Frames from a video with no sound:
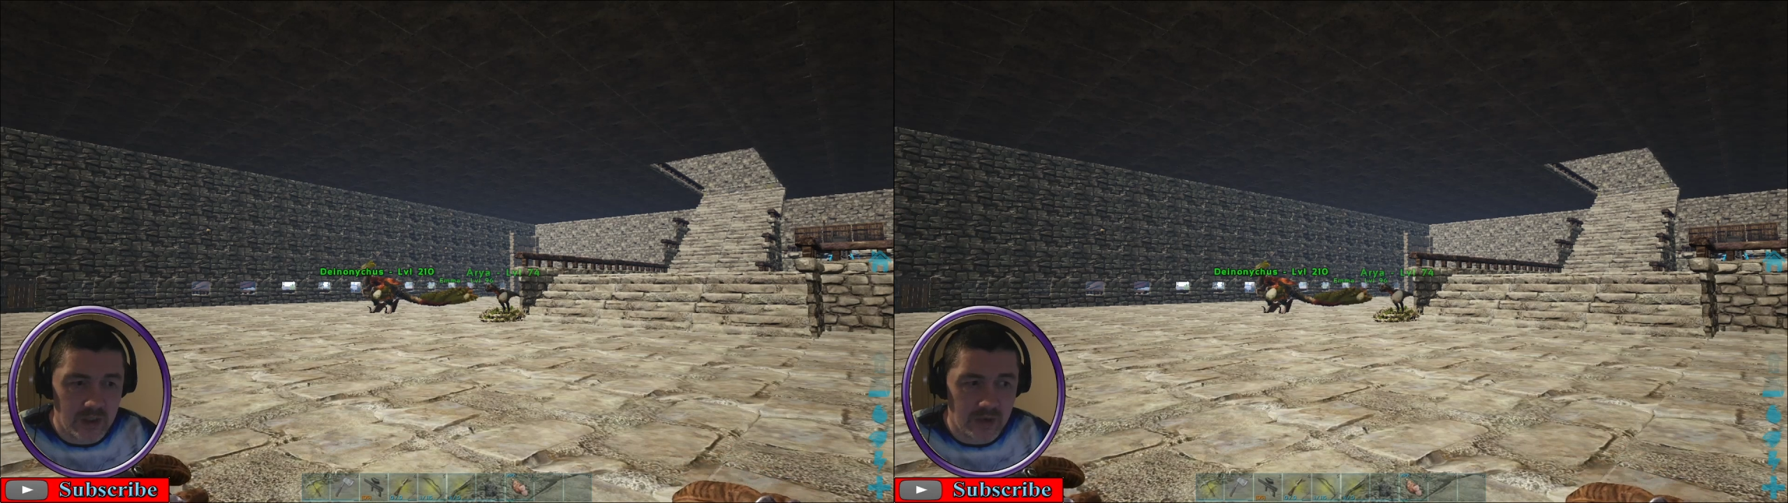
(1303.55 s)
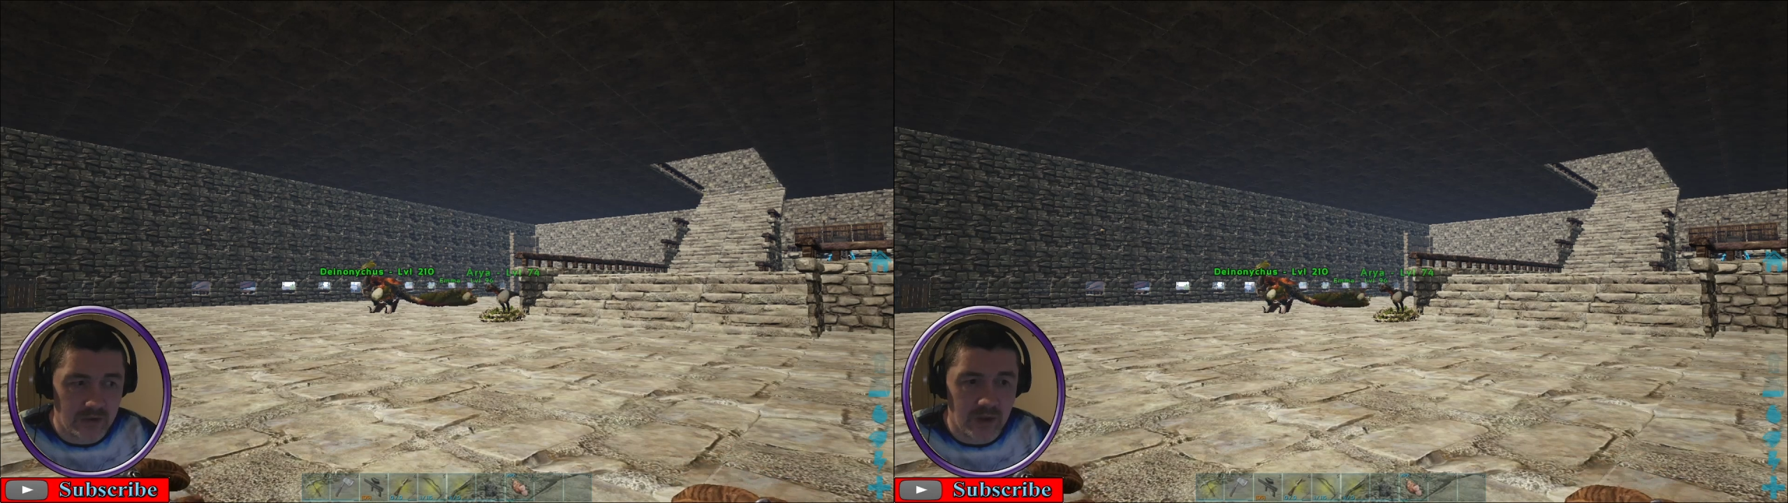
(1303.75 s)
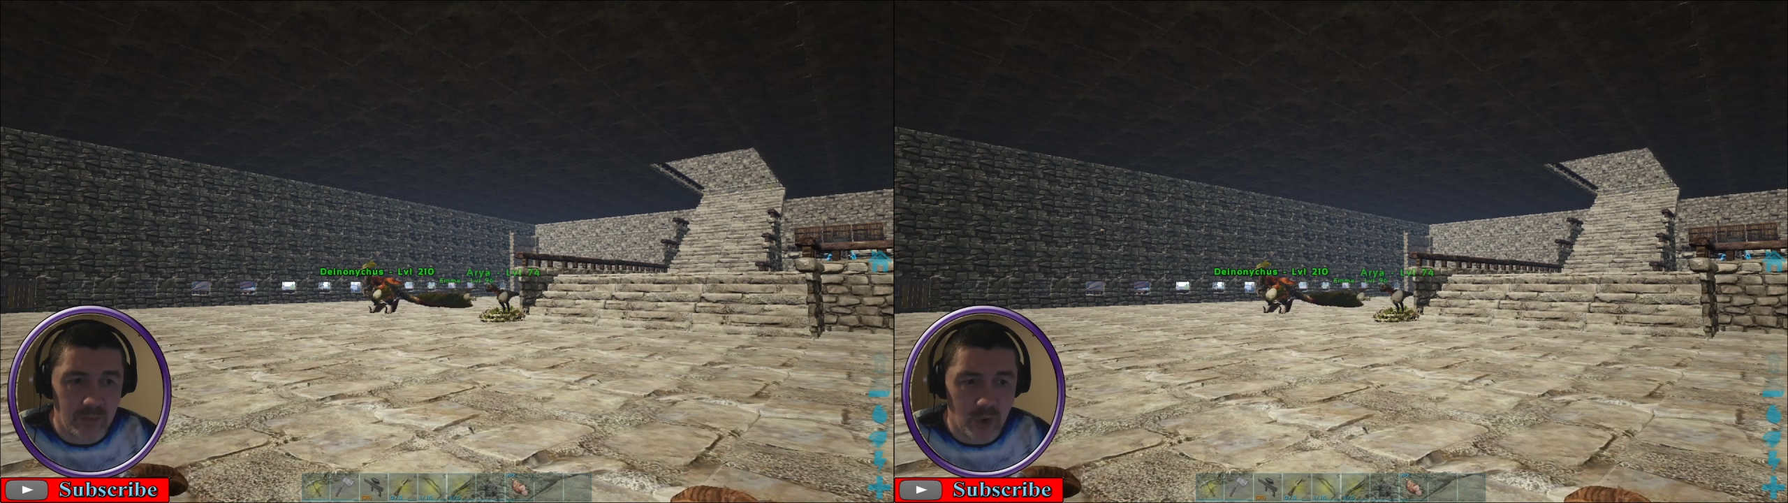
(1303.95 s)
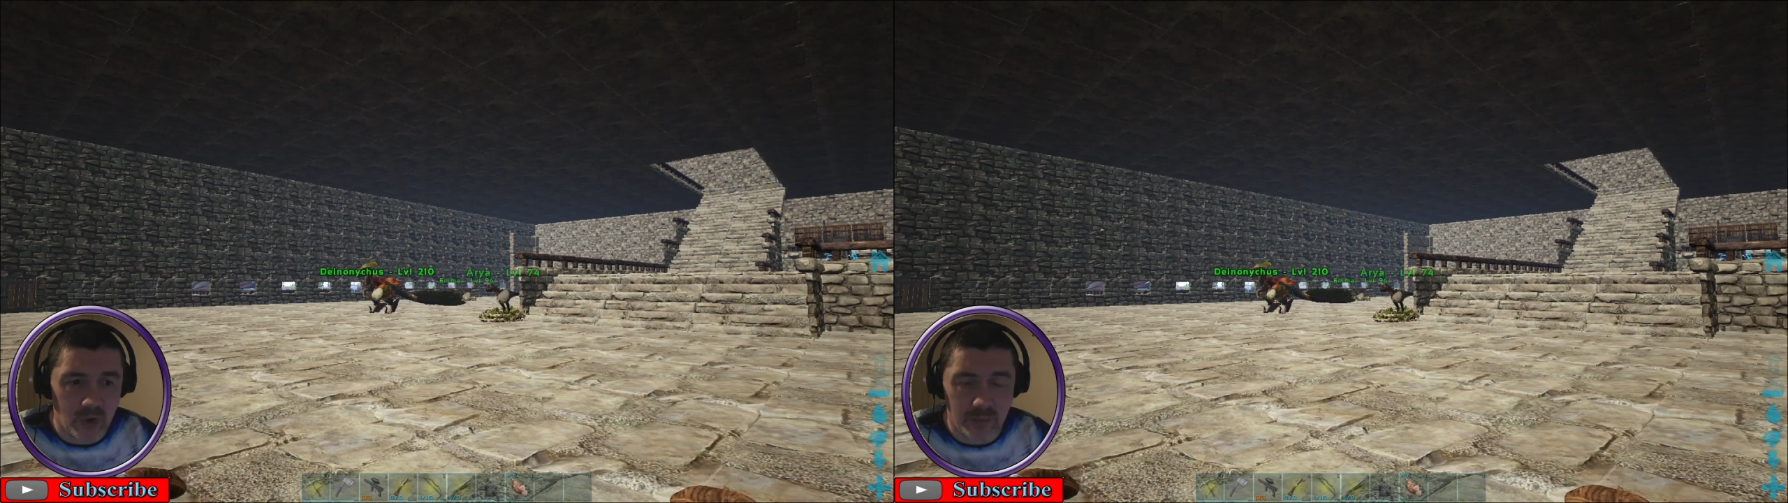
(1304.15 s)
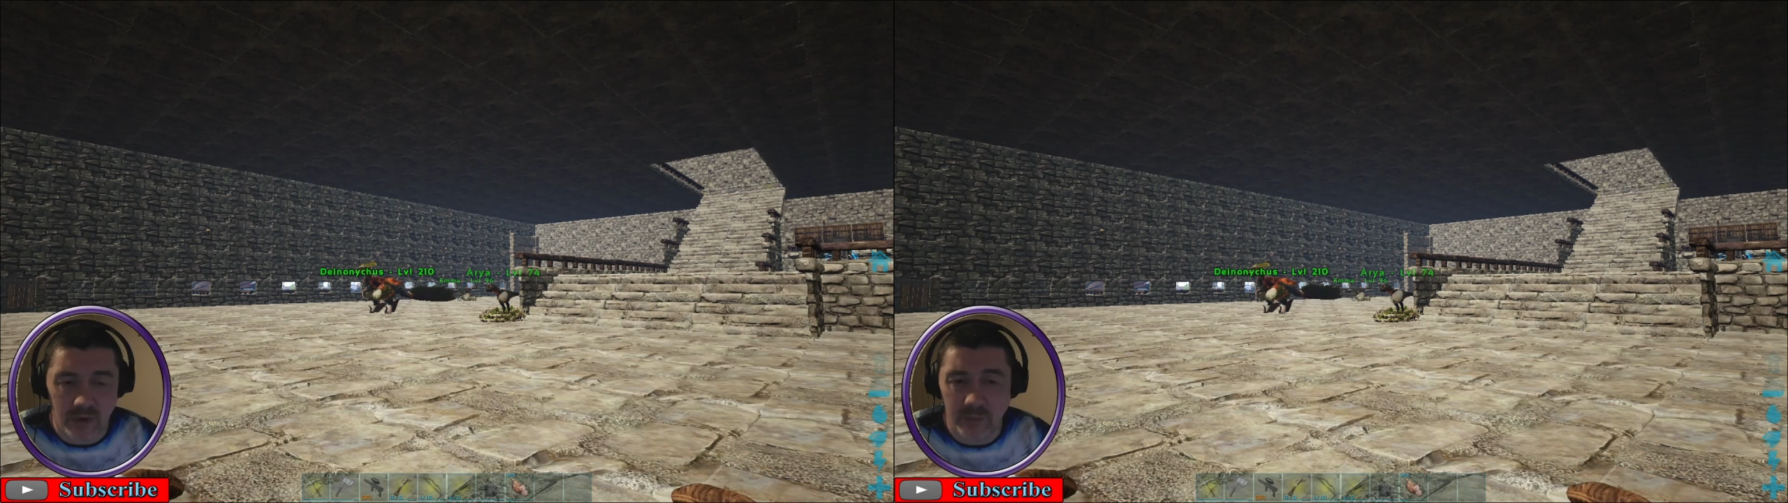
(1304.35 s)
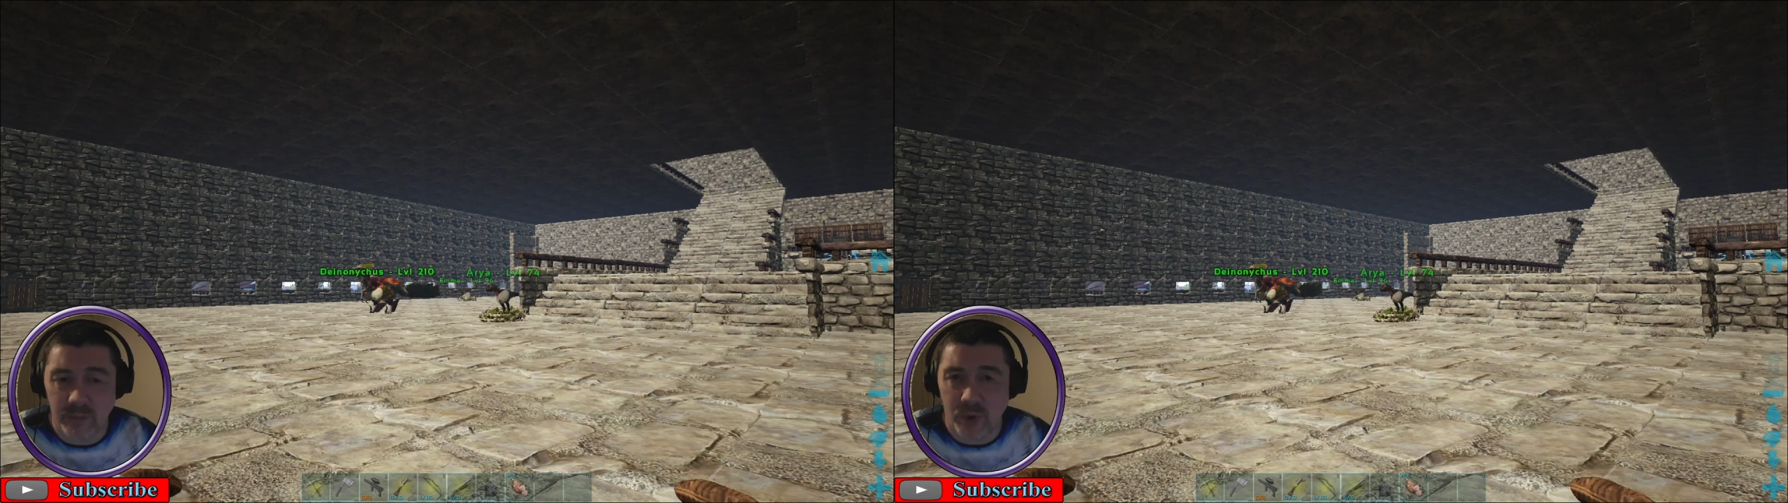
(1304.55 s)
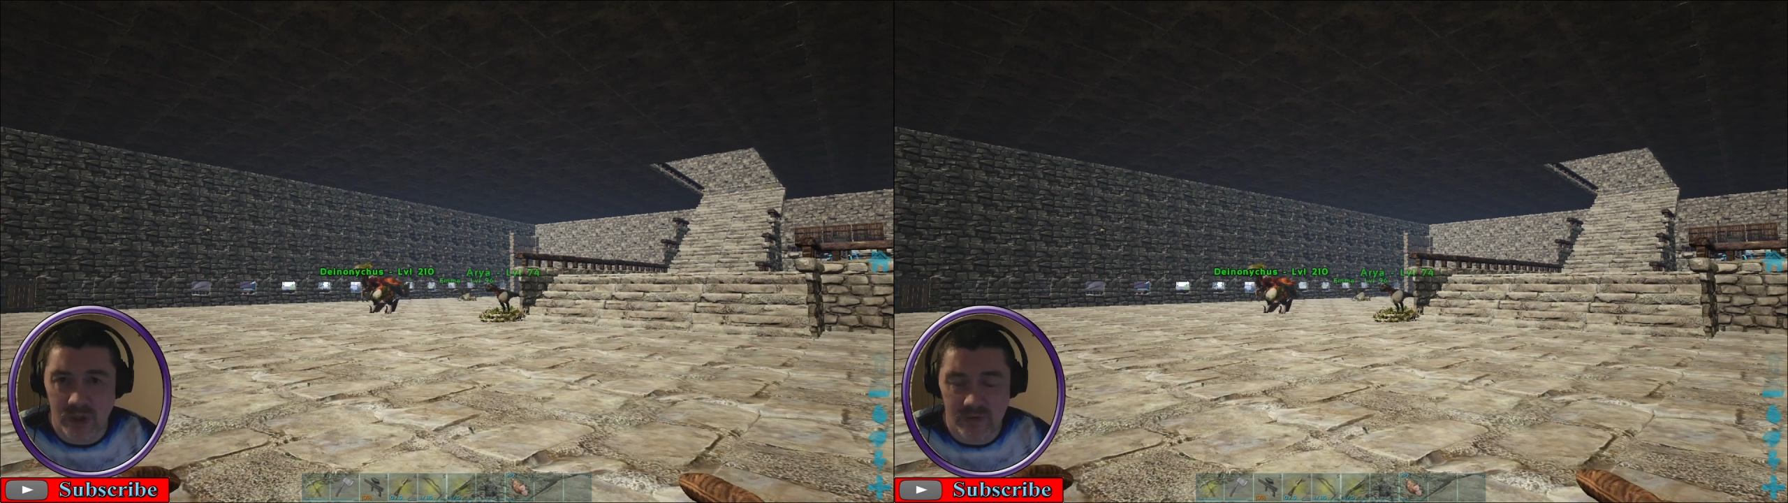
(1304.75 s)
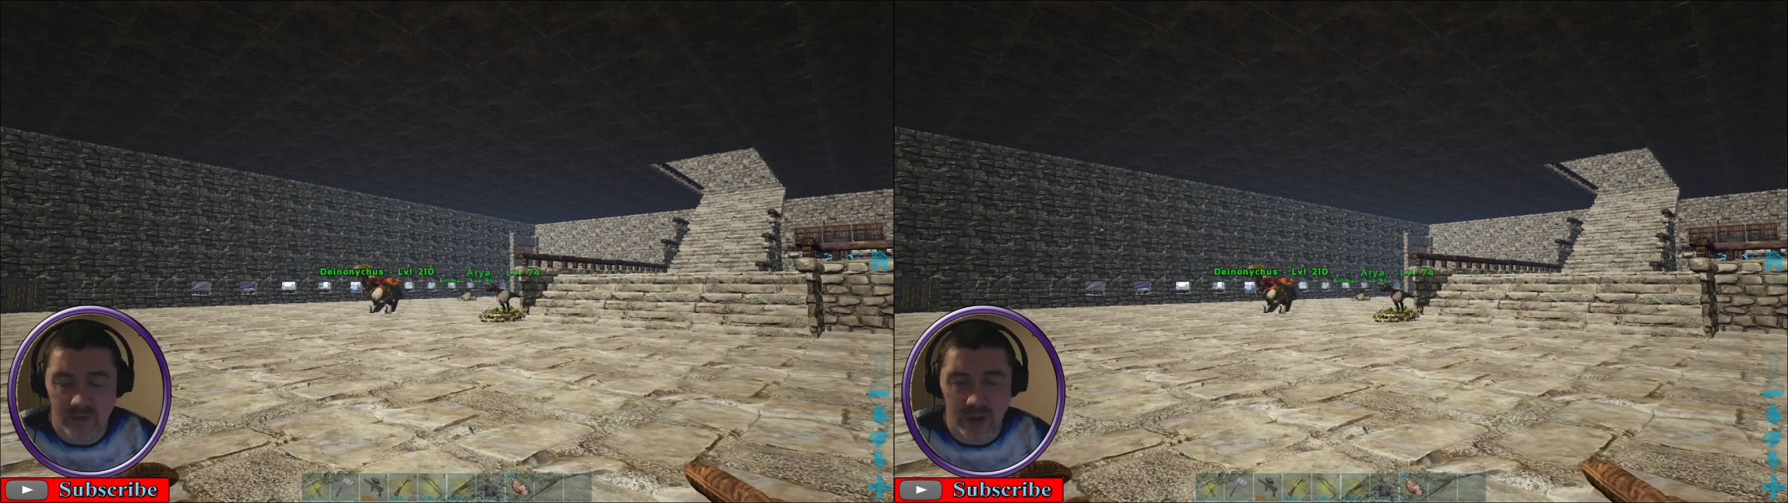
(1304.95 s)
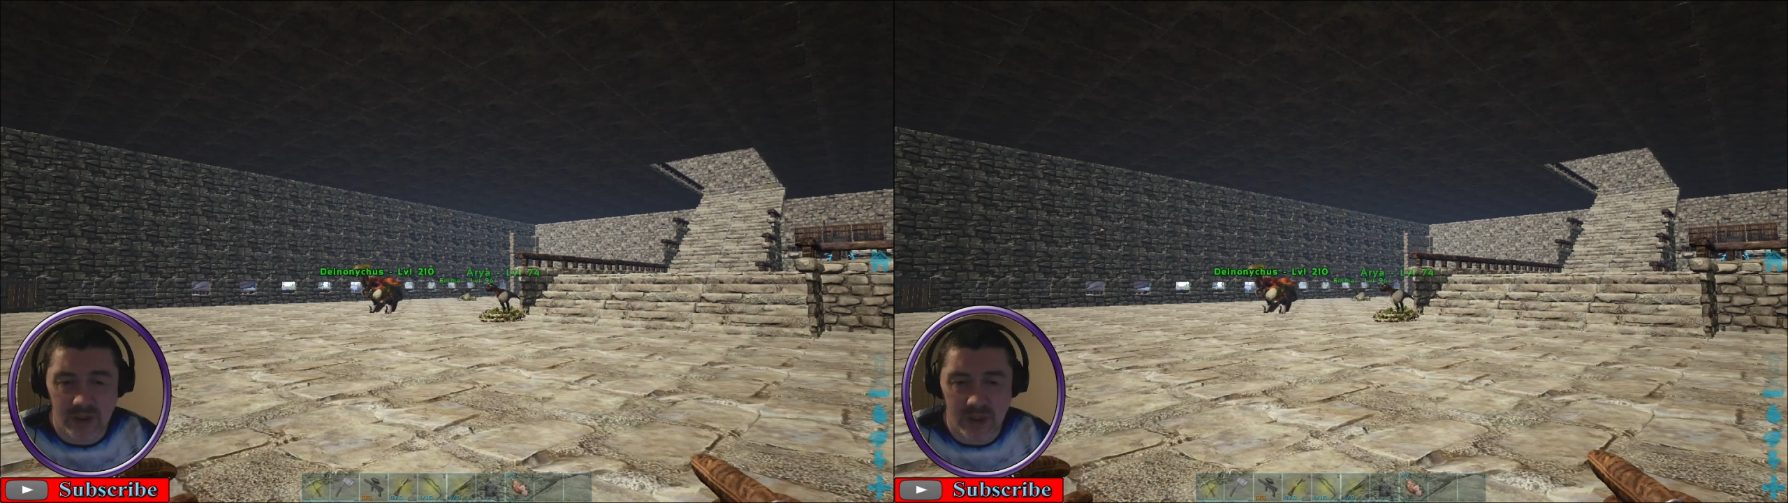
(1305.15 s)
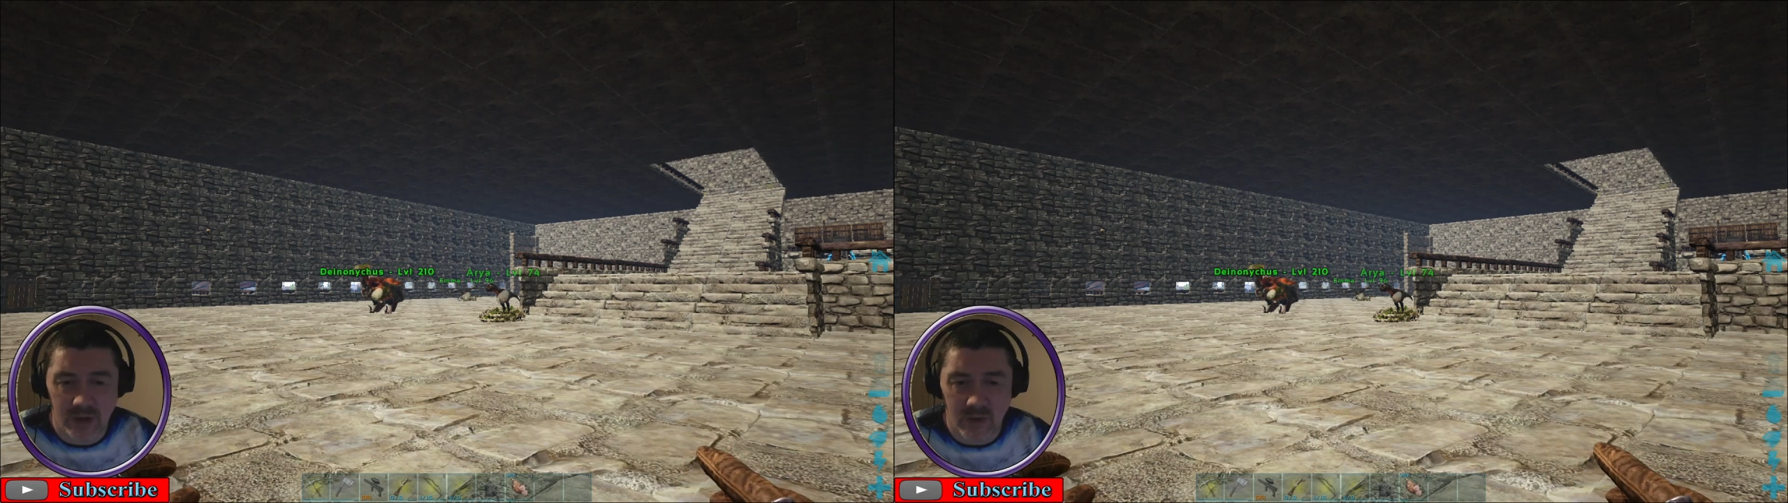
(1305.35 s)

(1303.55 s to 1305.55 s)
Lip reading: did learn more about the boss fights now.